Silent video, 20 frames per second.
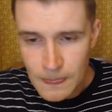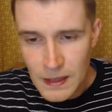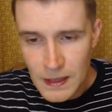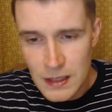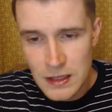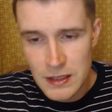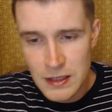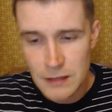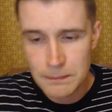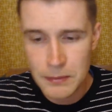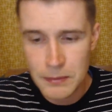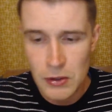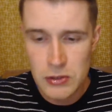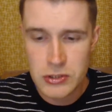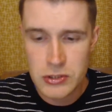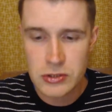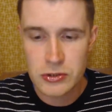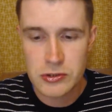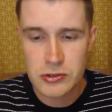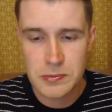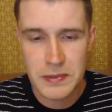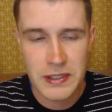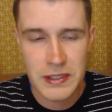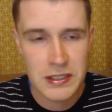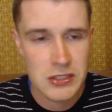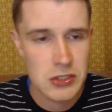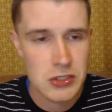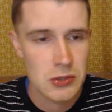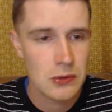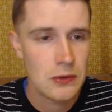the apostles being
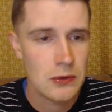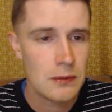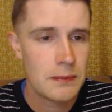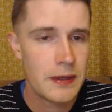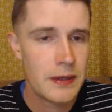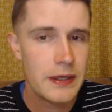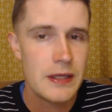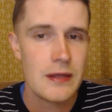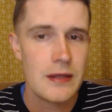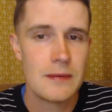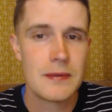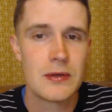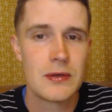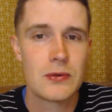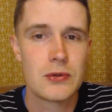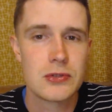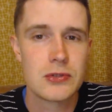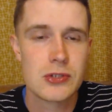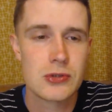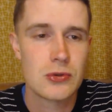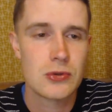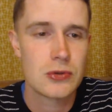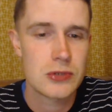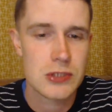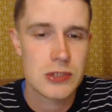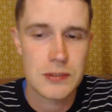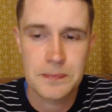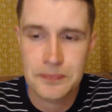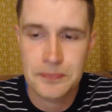taught by them and all sorts.